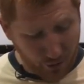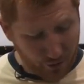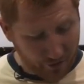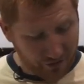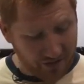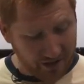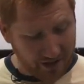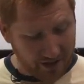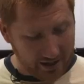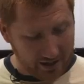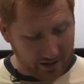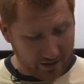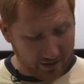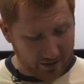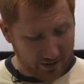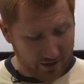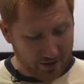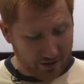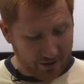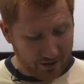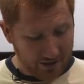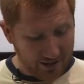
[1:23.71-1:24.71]
thing.
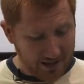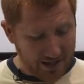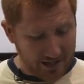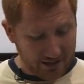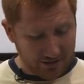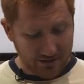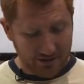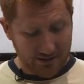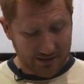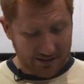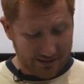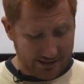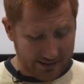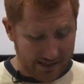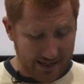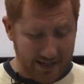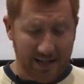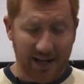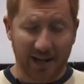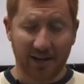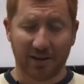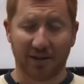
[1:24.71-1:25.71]
You can actually just
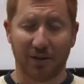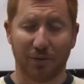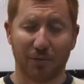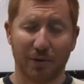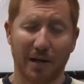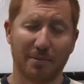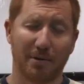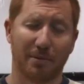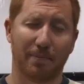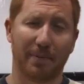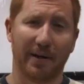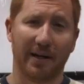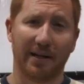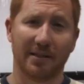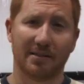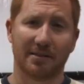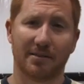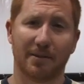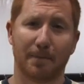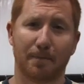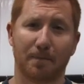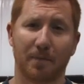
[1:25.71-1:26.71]
take out the rubber
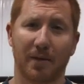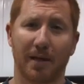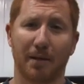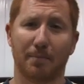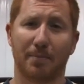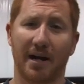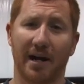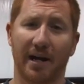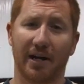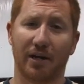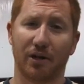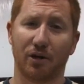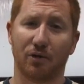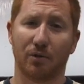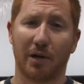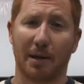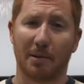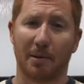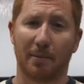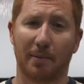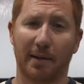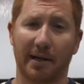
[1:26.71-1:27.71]
piece and buy a new
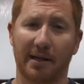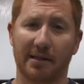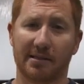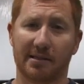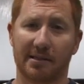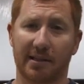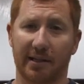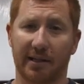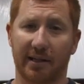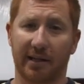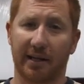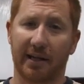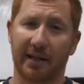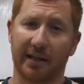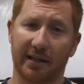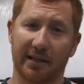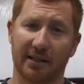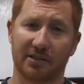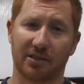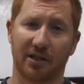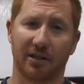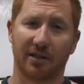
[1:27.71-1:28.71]
rubber piece and
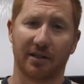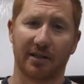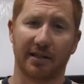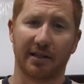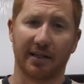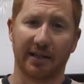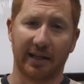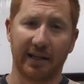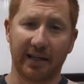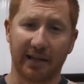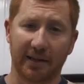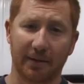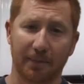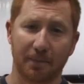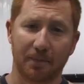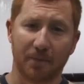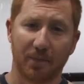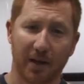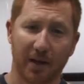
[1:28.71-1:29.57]
insert it in.